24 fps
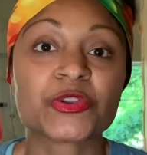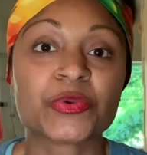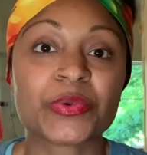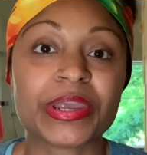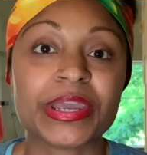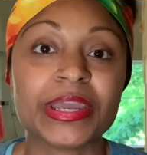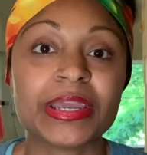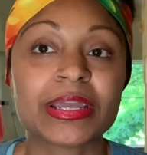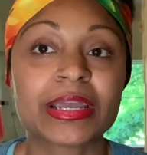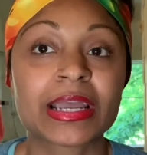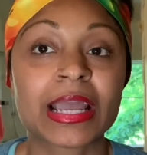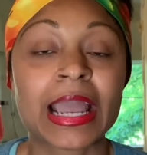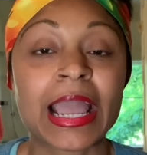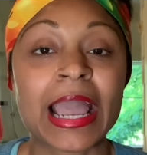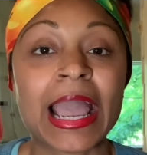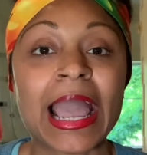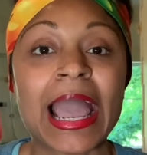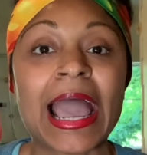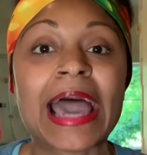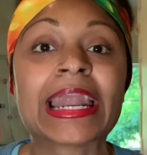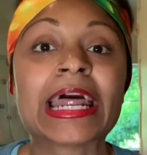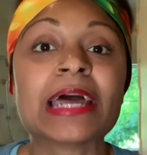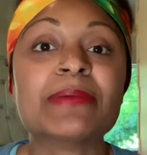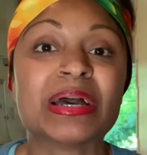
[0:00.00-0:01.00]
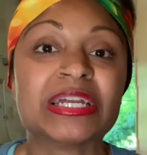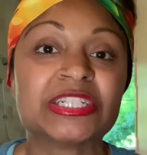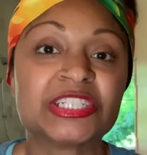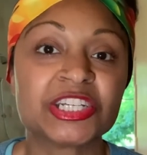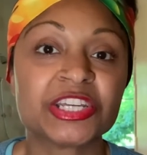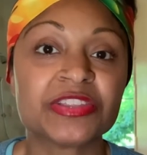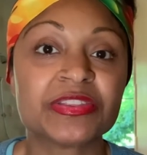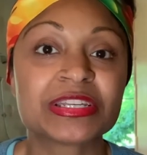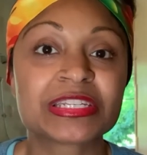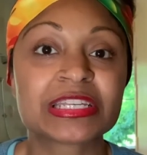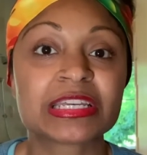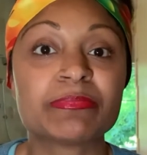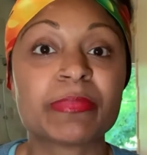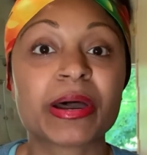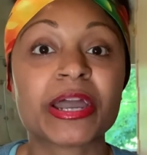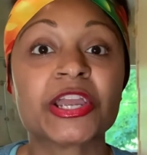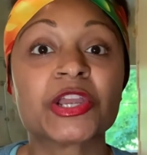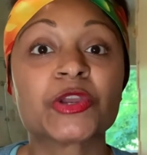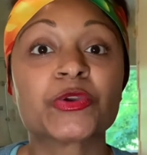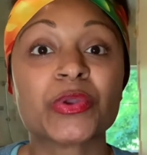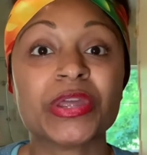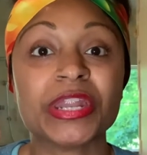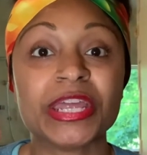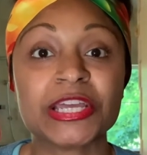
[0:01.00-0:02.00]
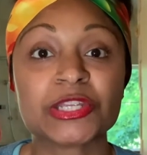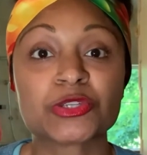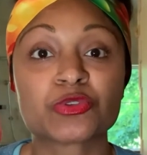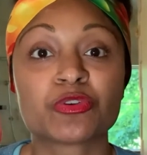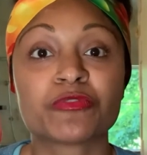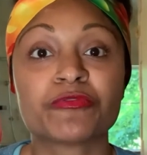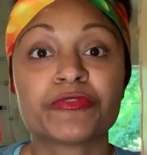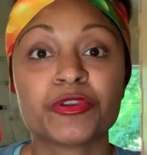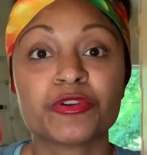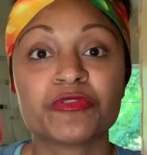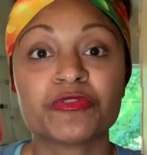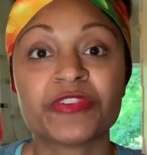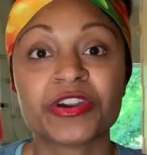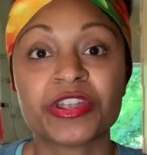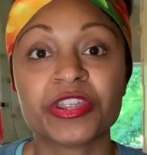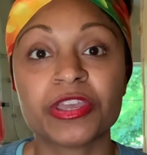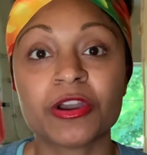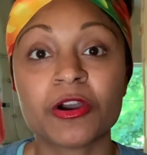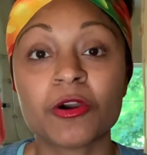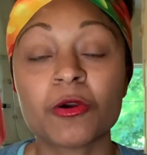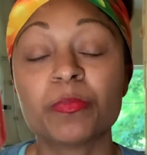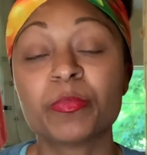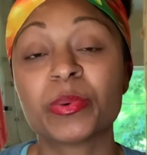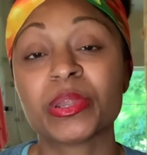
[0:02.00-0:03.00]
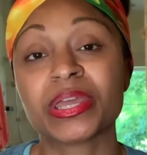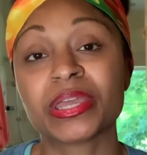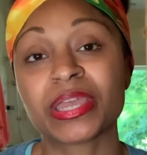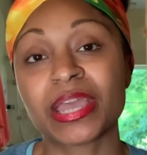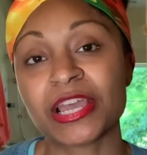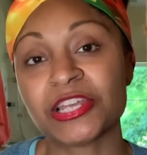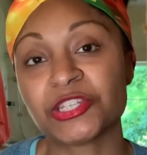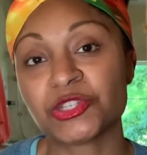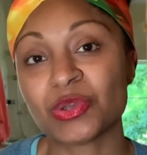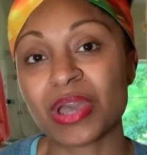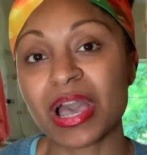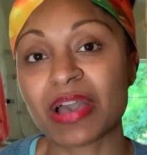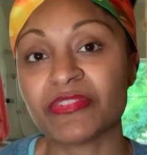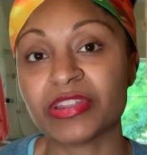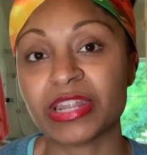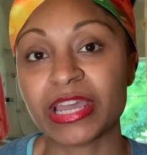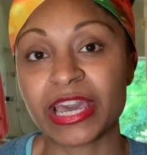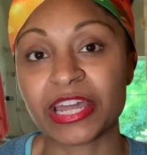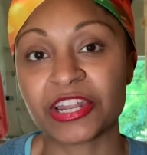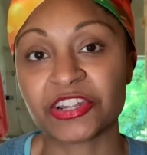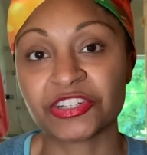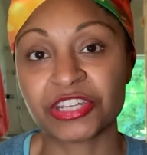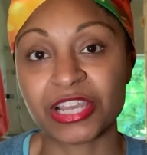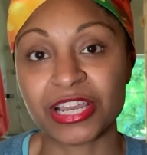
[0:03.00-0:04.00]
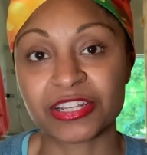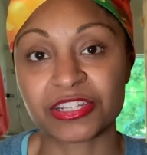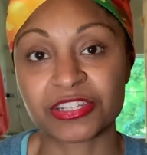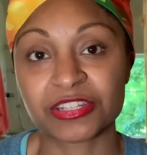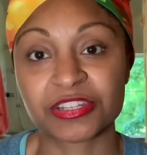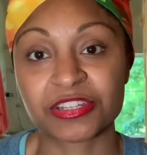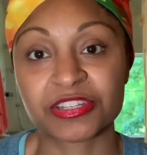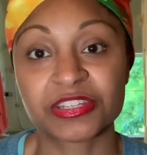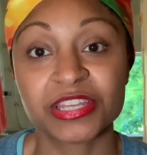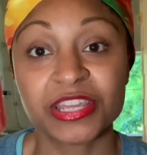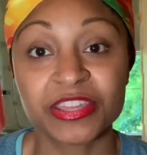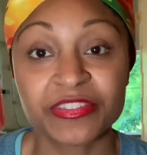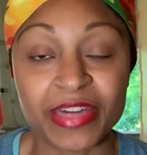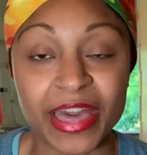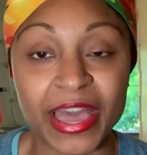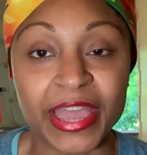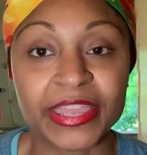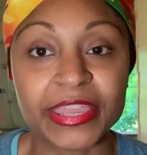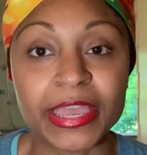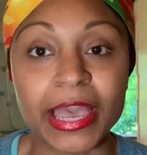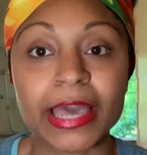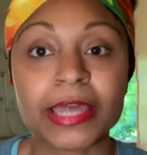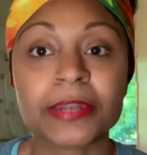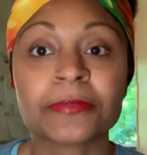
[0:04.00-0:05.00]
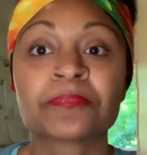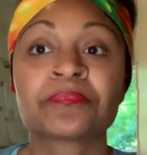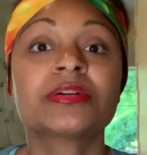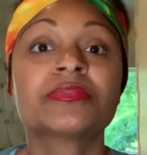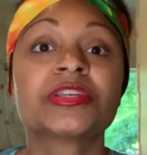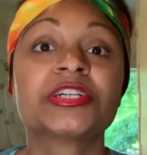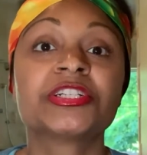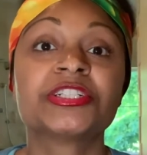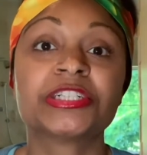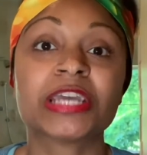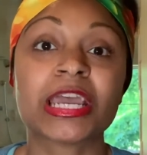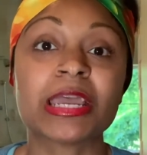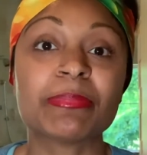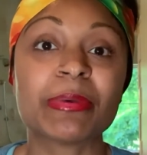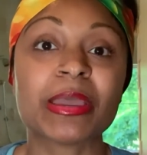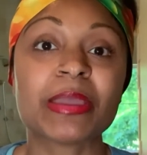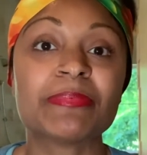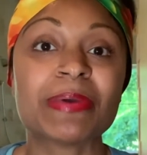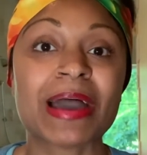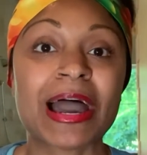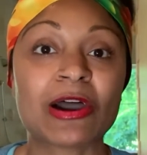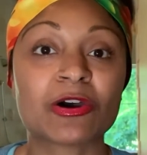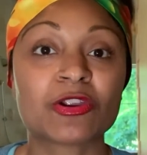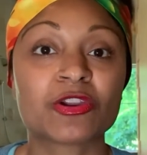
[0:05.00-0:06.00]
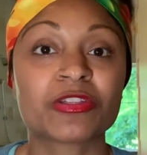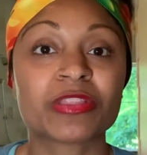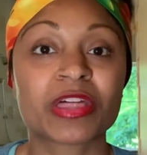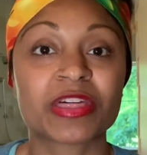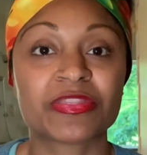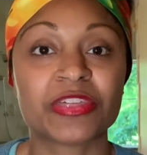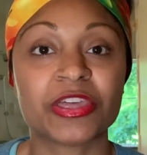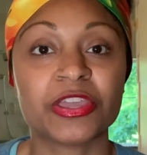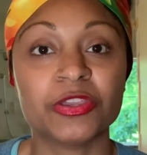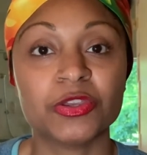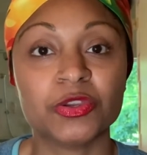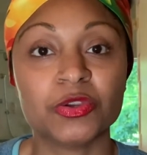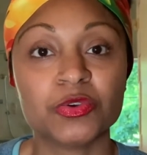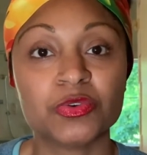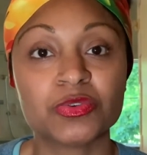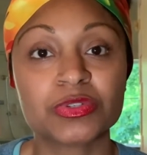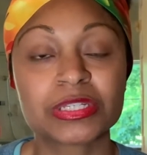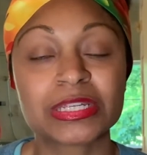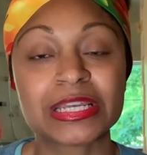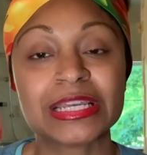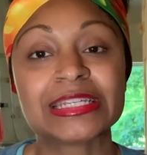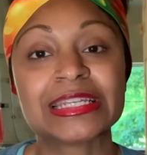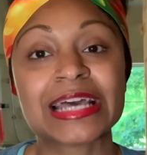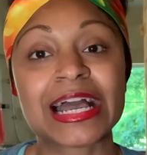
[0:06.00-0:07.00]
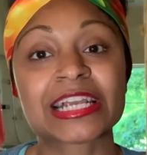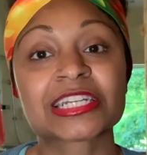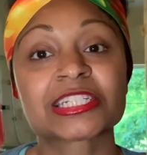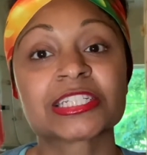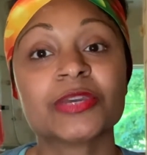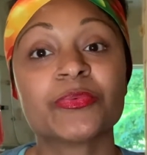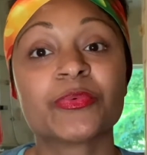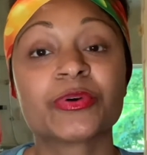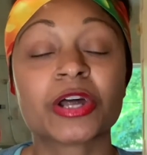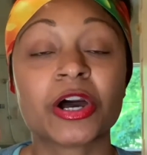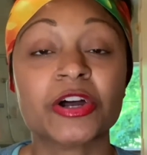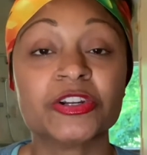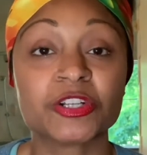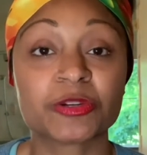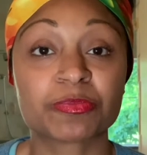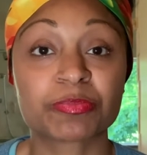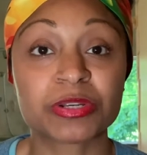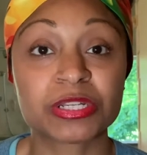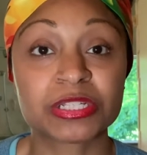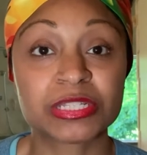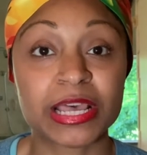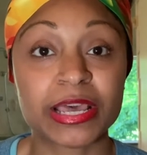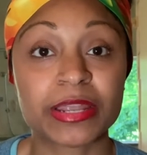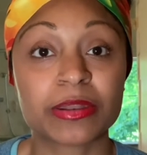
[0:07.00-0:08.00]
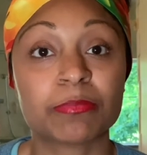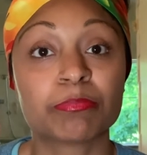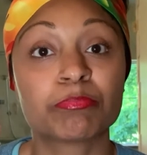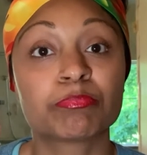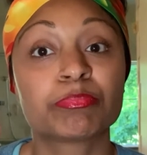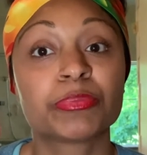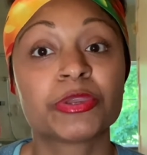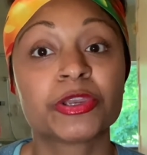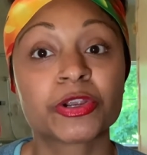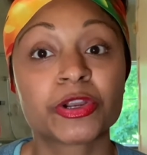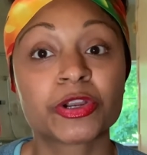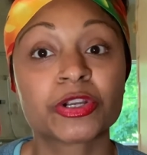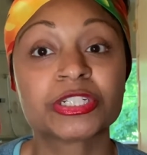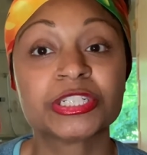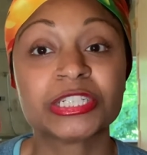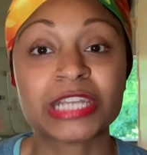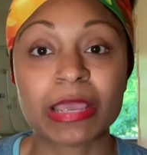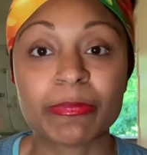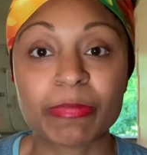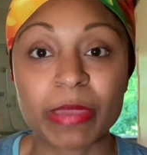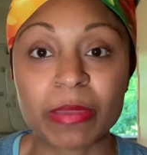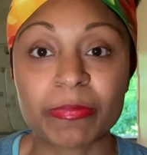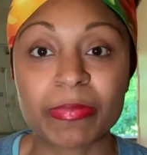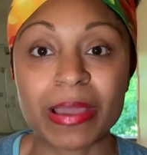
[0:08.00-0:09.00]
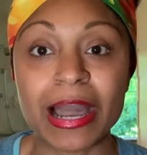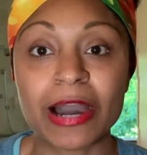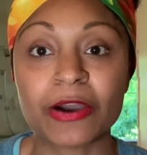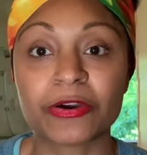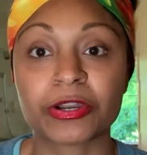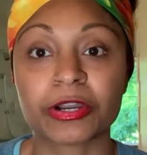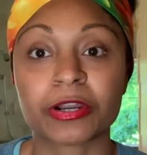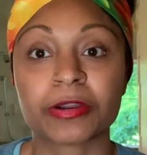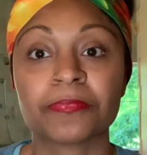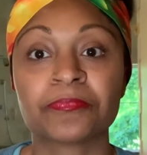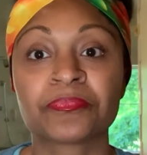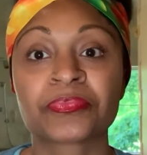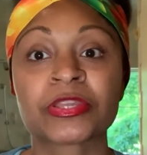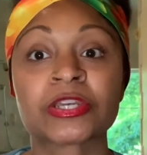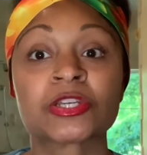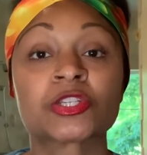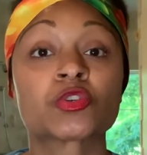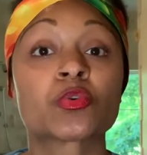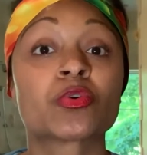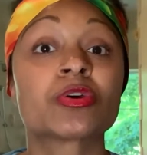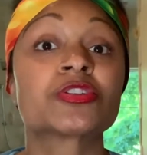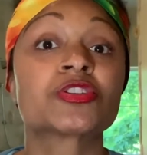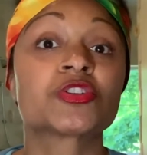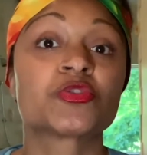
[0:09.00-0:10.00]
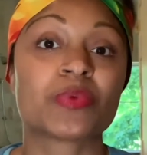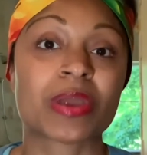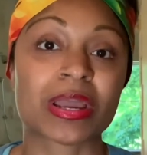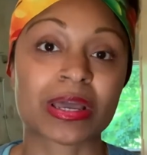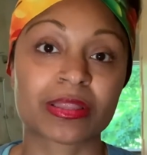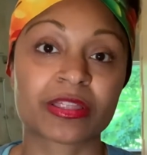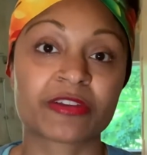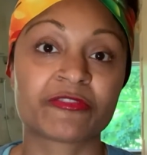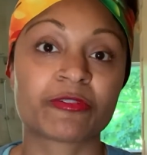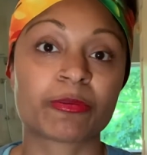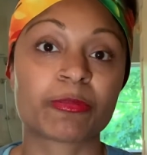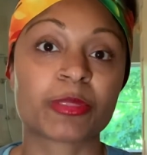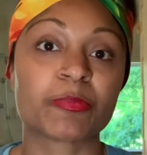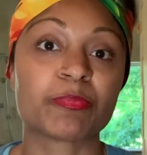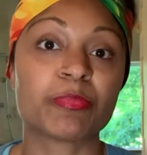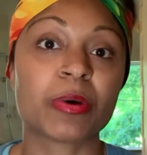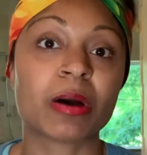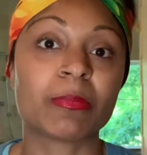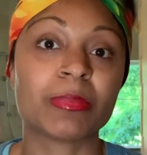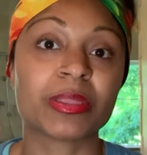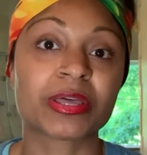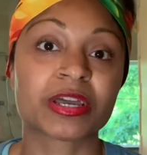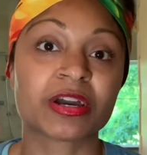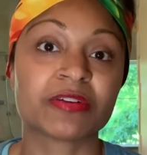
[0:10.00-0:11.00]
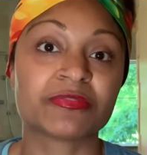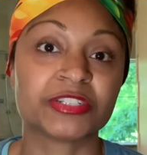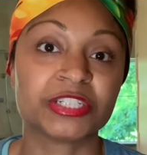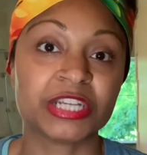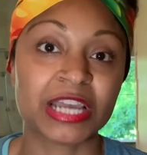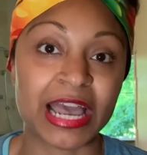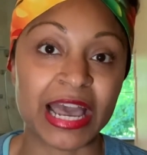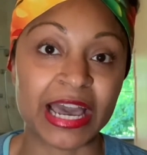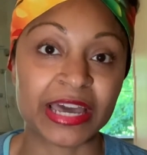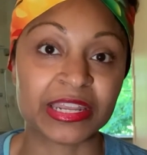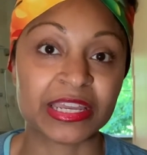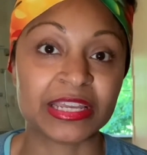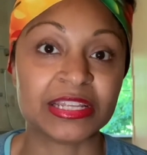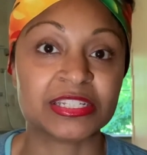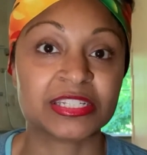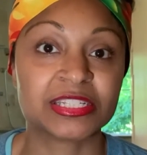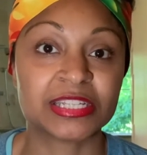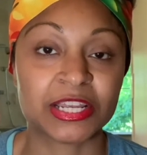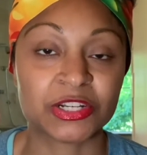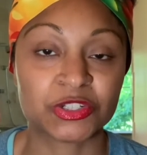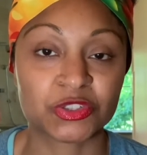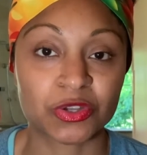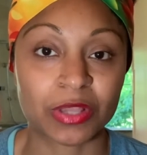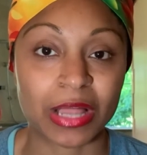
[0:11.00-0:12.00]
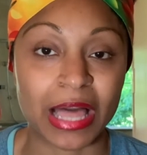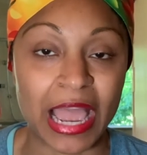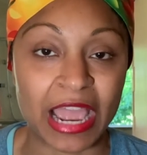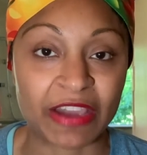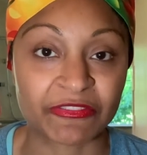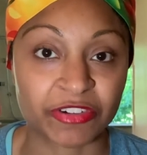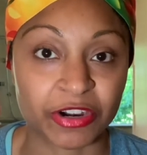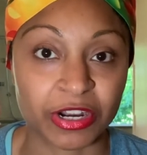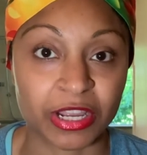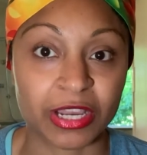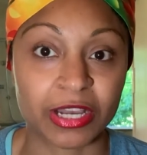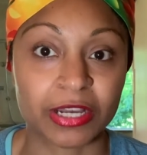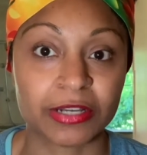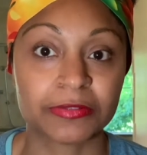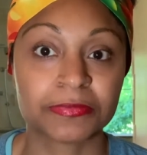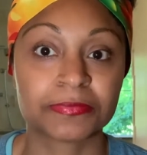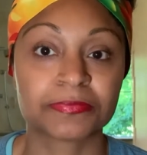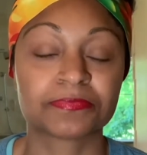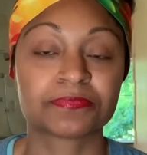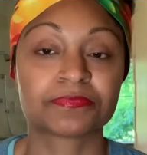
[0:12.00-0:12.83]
3, and I mentioned this in my ingredients review video, but in case you haven't had a chance to see that yet, the Chebe powder that they use is actually 100% pure Chebe powder sourced directly from the Republic of Chad in Central Africa.